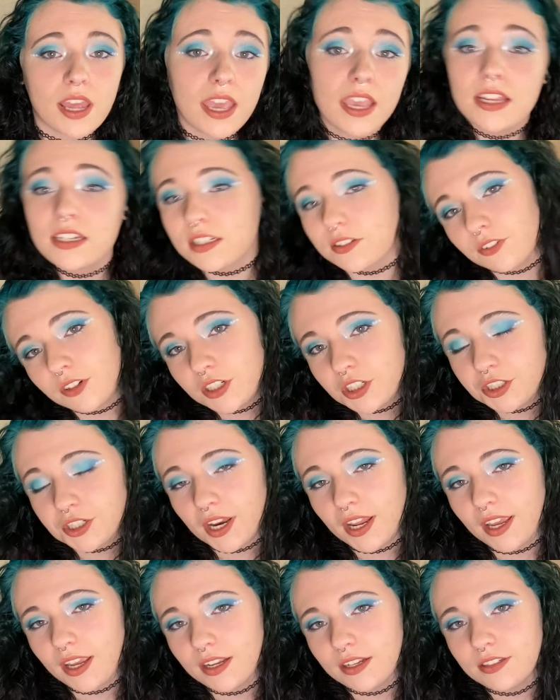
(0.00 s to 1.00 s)
8 different
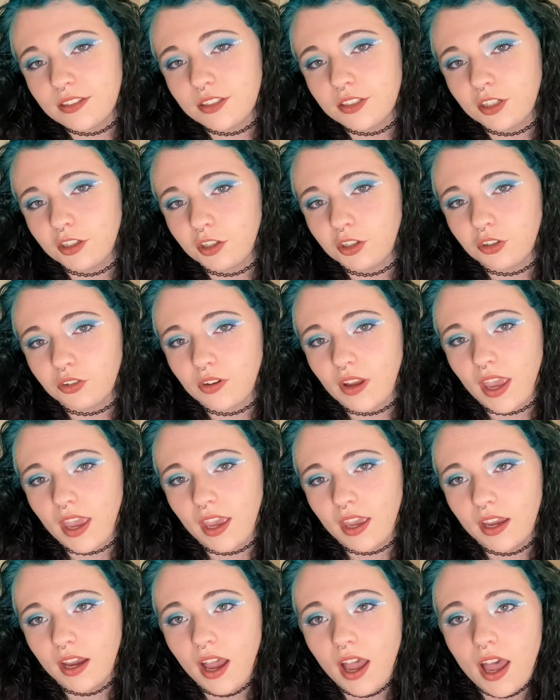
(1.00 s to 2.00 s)
shades to
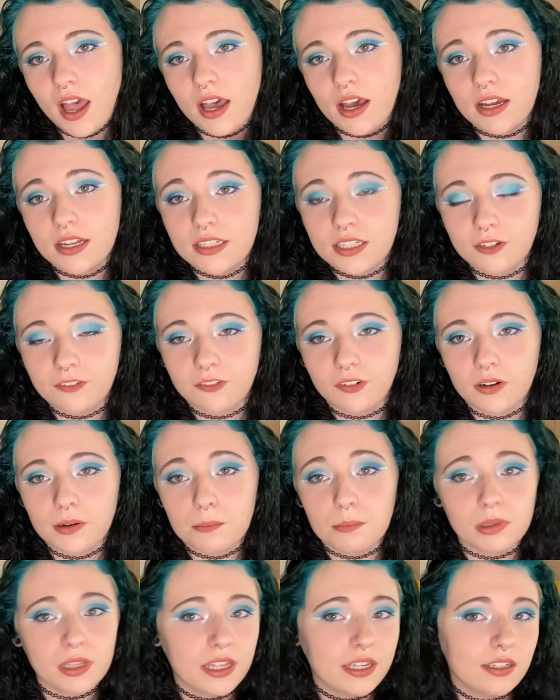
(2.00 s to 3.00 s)
create a different
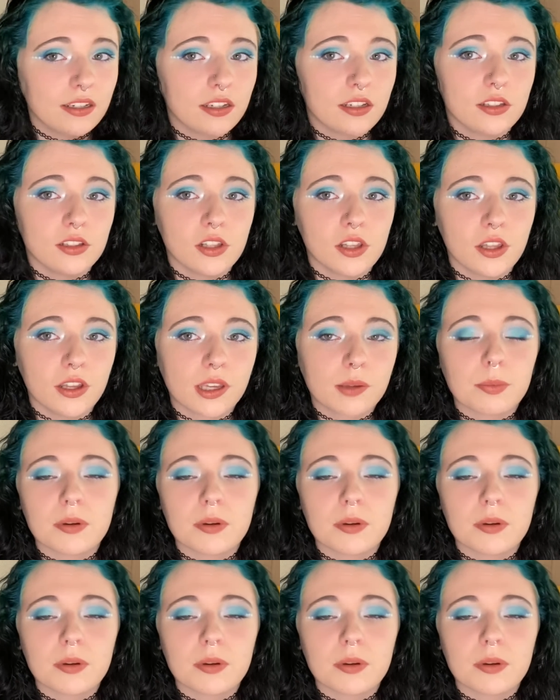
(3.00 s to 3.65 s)
blended look,